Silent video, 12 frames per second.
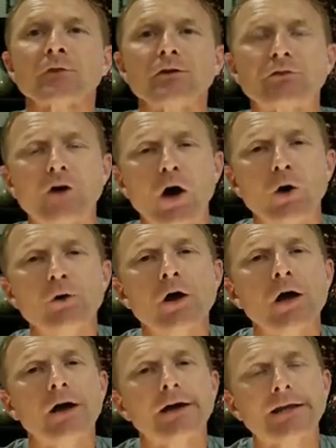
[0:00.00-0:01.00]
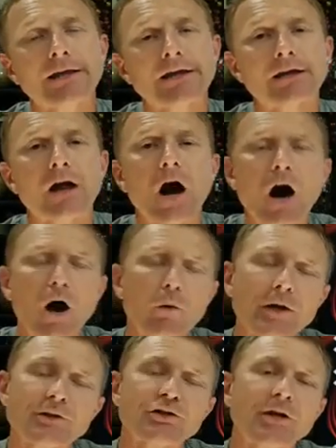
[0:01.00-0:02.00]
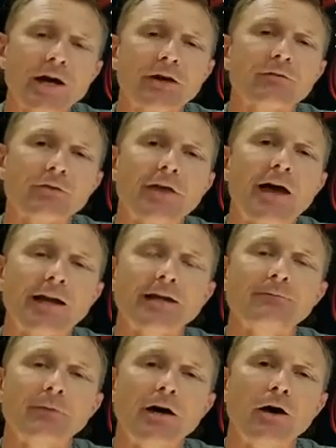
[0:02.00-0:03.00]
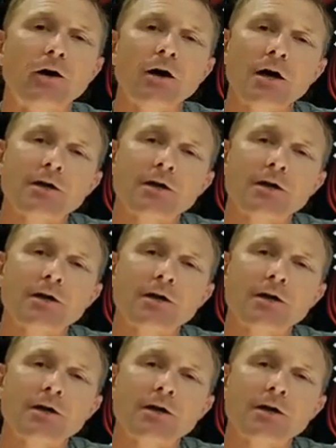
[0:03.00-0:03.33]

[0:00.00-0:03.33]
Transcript: So again, always check for that email.